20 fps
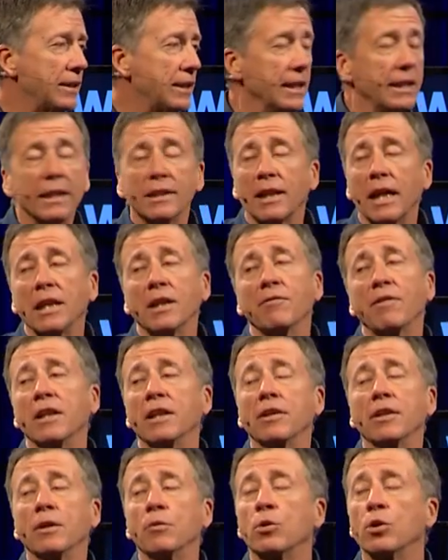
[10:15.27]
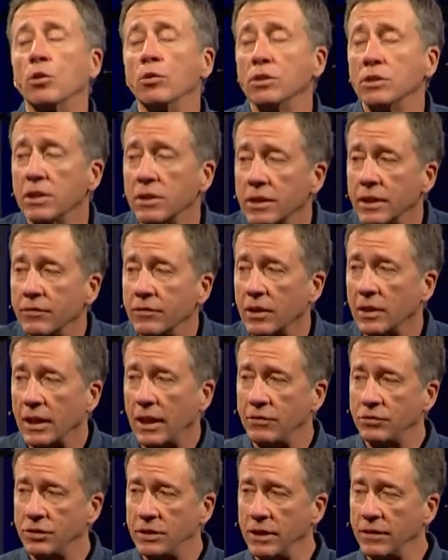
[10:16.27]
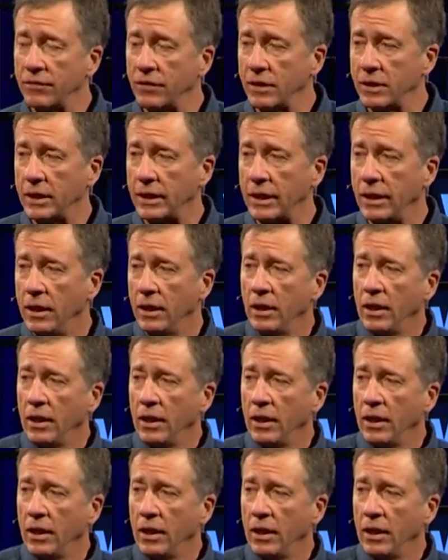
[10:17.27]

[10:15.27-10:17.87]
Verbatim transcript: They didn't like the fact that they were going to live their lives differently.